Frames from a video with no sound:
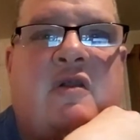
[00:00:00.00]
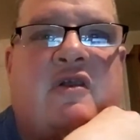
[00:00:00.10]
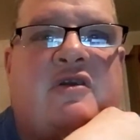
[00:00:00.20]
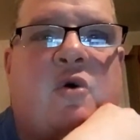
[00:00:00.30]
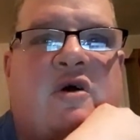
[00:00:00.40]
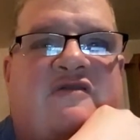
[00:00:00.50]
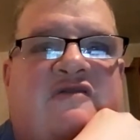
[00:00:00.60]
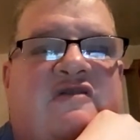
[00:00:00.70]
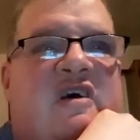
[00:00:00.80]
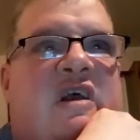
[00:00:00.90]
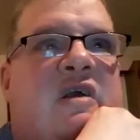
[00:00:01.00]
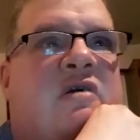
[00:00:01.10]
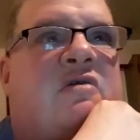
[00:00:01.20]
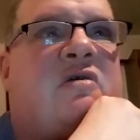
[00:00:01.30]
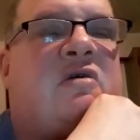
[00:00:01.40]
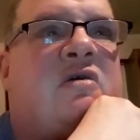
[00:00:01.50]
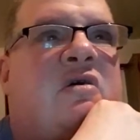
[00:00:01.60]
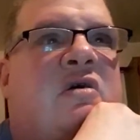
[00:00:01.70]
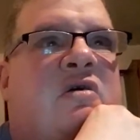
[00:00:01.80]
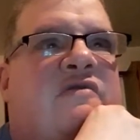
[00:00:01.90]
Lenore City.
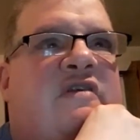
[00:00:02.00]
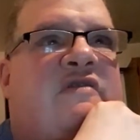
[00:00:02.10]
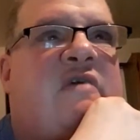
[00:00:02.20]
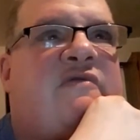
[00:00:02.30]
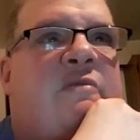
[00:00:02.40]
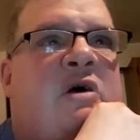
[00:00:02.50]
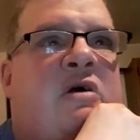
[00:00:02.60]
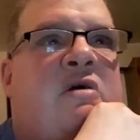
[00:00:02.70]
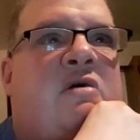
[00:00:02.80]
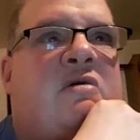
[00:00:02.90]
Does that sound familiar?